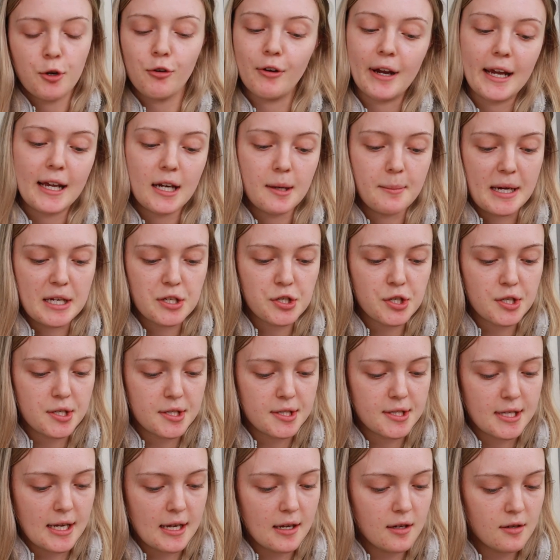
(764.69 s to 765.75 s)
creating a matching
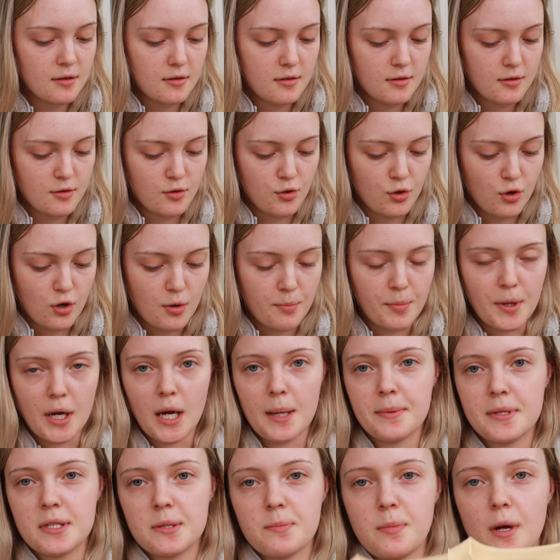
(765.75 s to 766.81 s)
set not on
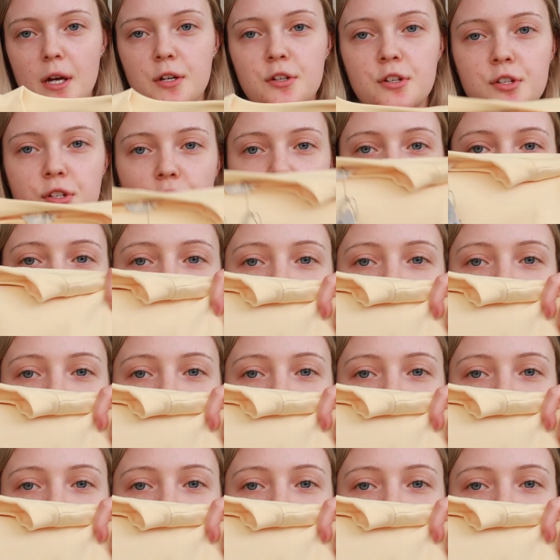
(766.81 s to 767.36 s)
purpose but I just got